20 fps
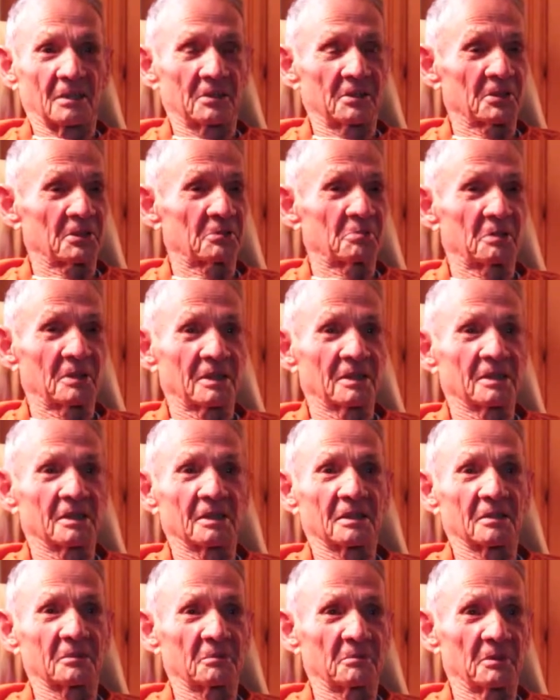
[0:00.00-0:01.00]
I've just been,
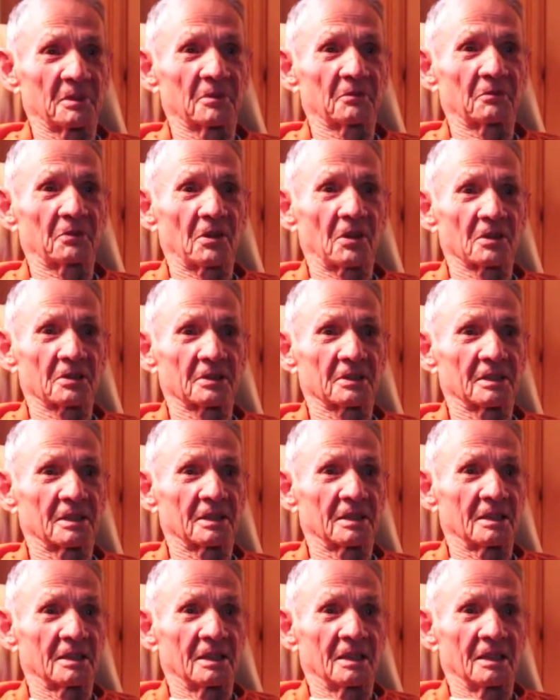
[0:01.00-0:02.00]
been fortunate.